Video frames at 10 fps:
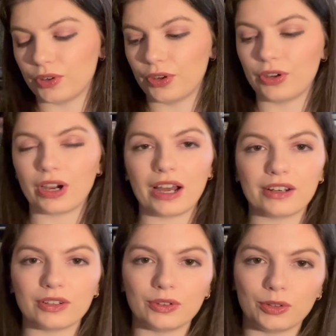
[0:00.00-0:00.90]
her
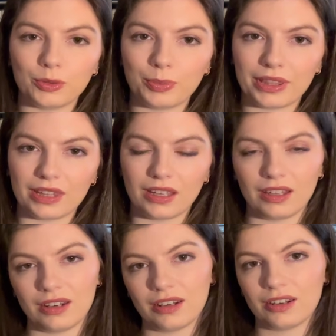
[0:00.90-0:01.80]
article, but
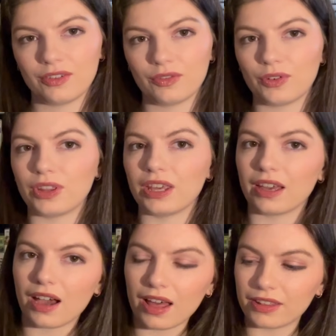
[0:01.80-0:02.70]
then for the
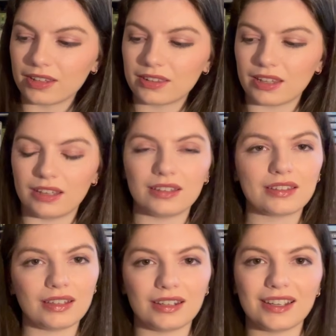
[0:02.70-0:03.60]
other
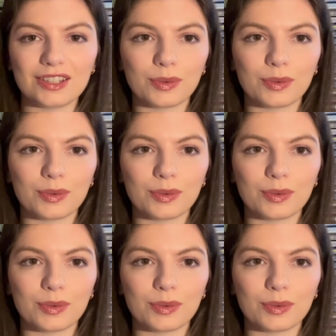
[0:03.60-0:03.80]
things in it as